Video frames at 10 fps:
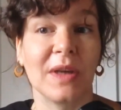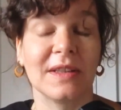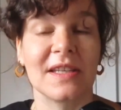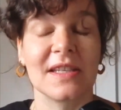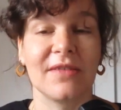And
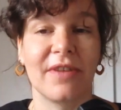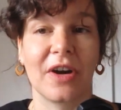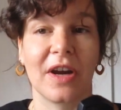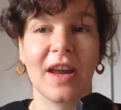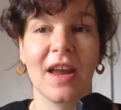this is a
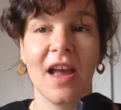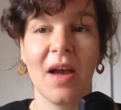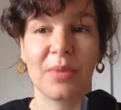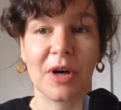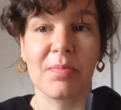very
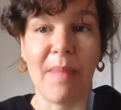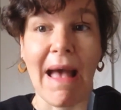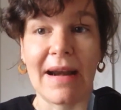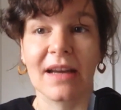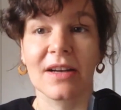
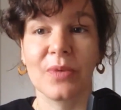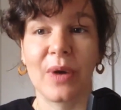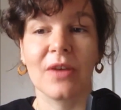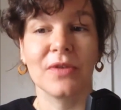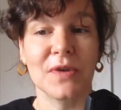pragmatic
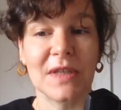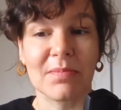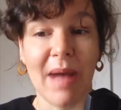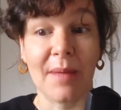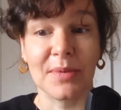way of
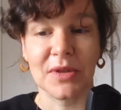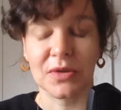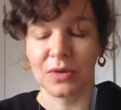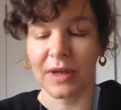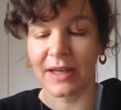using maps
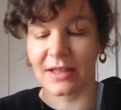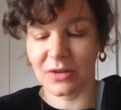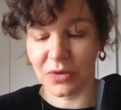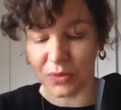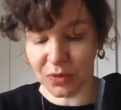
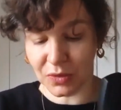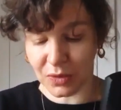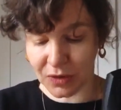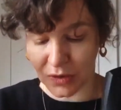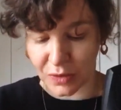
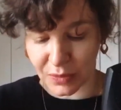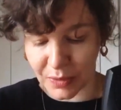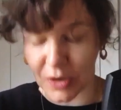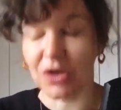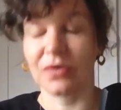to
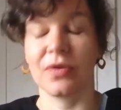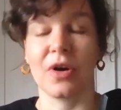push